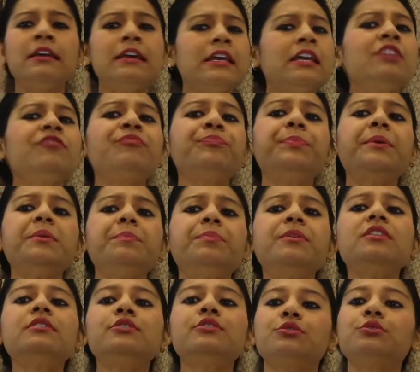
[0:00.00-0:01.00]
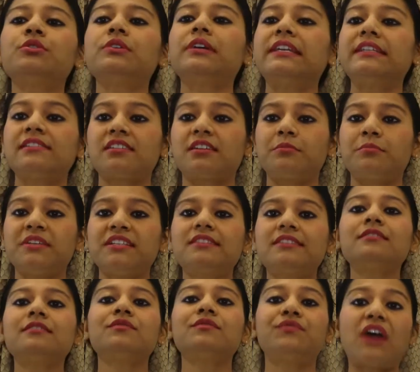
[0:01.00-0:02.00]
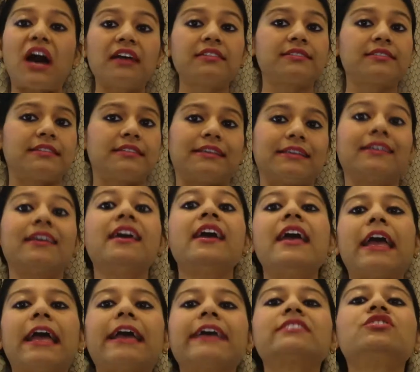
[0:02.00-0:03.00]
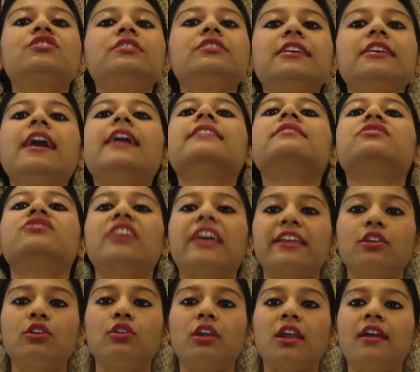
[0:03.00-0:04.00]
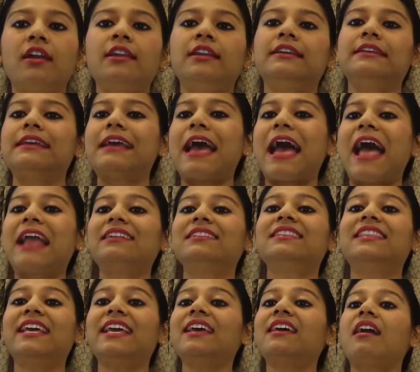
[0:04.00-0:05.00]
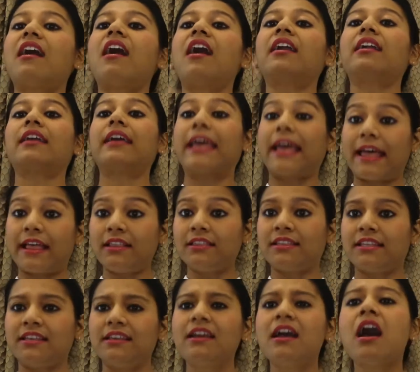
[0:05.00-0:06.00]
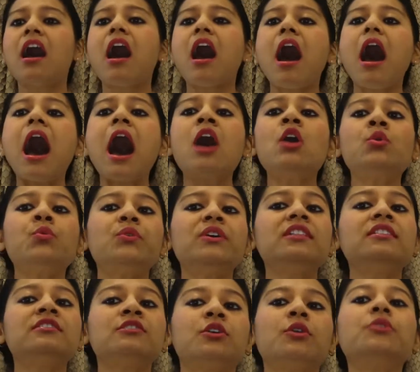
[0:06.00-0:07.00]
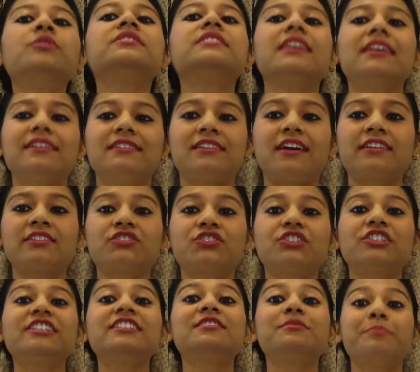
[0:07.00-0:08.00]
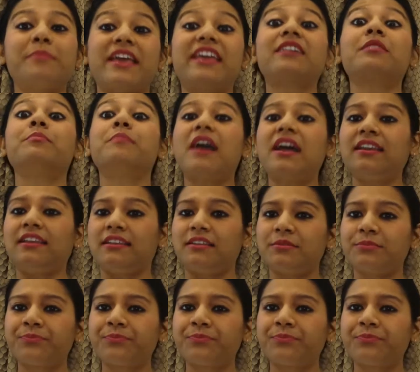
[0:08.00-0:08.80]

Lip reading: If people do intermittent fasting, exercise regularly, and they are healthy, how will those industries make money?